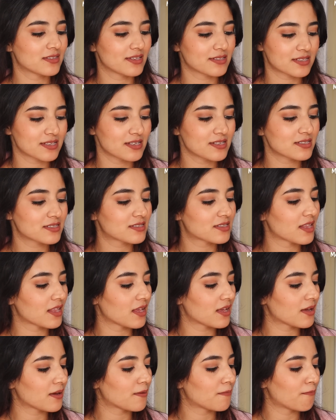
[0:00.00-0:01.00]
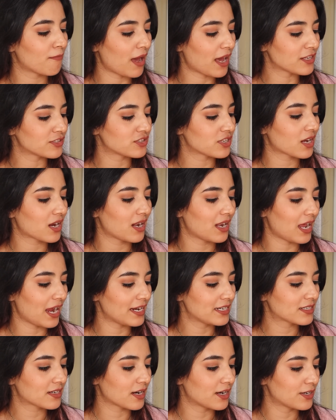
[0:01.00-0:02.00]
This is the Magic
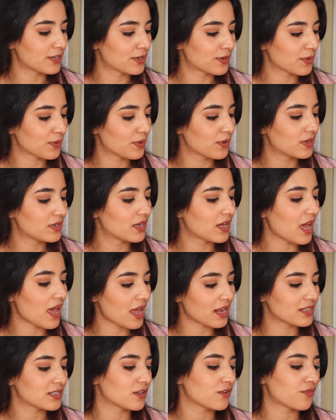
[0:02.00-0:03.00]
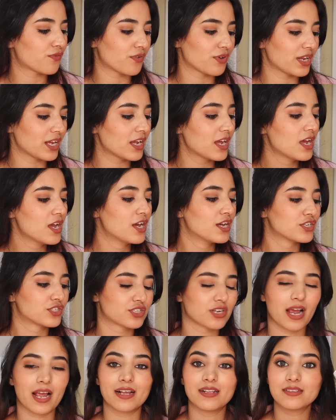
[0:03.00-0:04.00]
Light Control Anti-Free
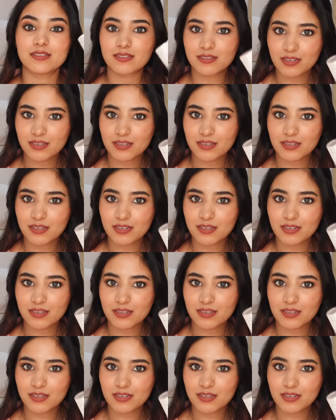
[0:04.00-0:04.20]
Shine